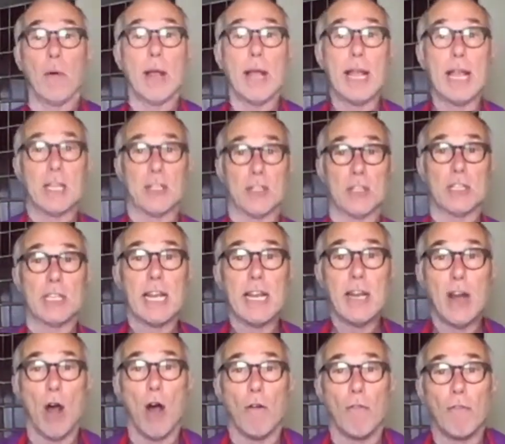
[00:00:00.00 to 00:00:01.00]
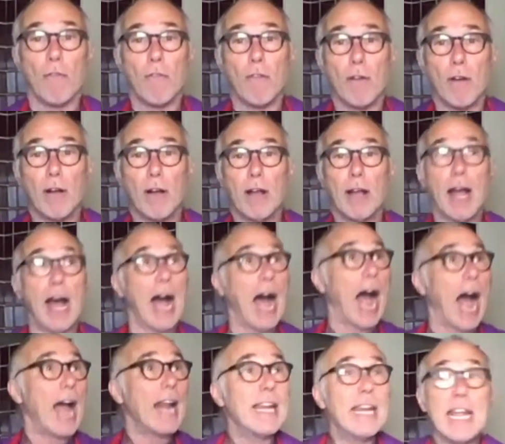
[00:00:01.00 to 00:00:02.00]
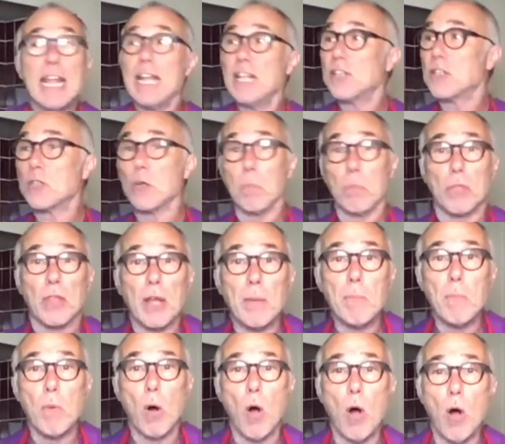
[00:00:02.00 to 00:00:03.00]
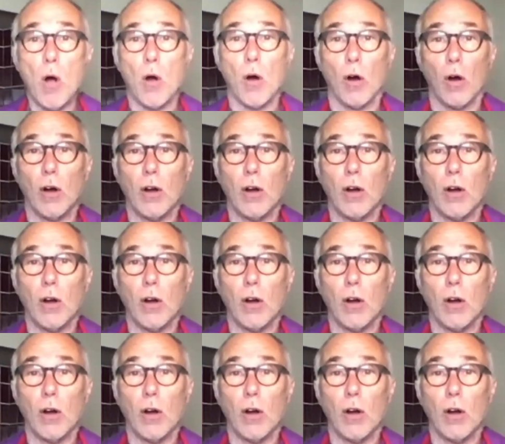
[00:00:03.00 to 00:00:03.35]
isn't enough. I need something more.